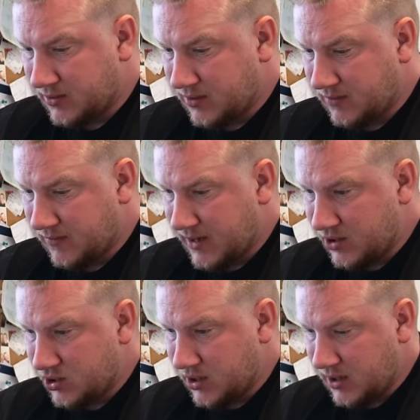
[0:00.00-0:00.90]
So our
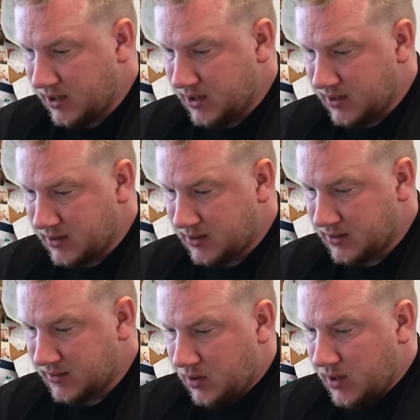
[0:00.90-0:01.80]
reg
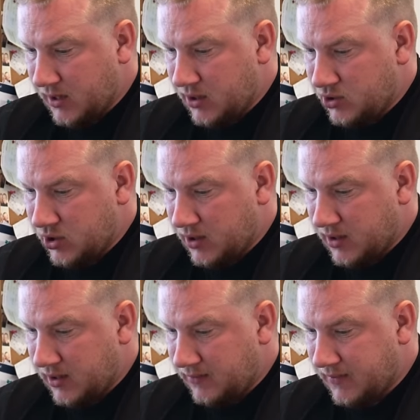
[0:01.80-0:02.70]
is Yankee
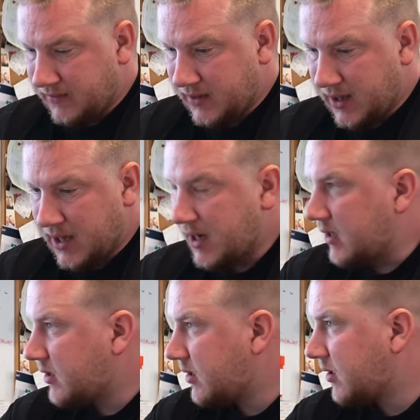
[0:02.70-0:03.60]
Charlie
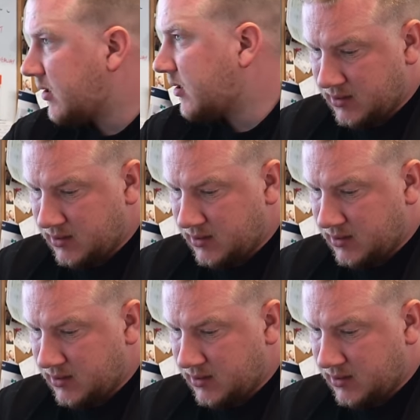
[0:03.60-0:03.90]
58